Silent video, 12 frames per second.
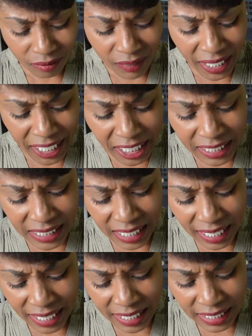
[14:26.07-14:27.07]
he
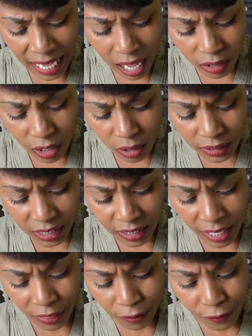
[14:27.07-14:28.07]
says how long to
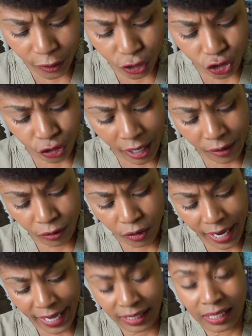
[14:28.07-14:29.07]
let the first draft
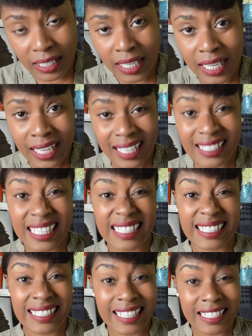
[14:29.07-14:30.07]
rest. He says
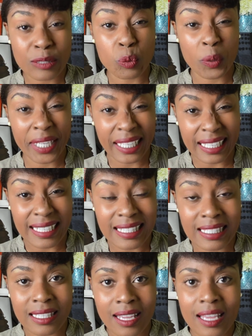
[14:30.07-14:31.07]
six
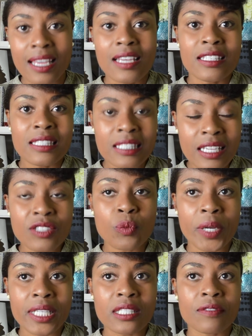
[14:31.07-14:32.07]
weeks six
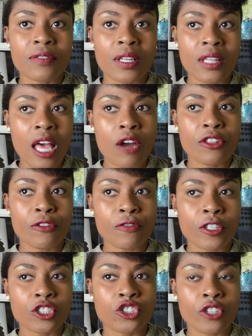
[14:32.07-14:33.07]
weeks of allowing the
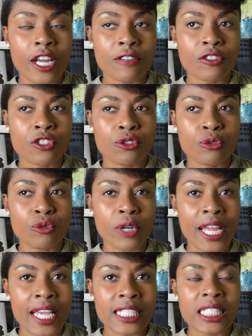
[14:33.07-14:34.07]
first draft to
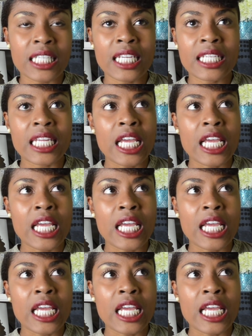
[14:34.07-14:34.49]
rest. And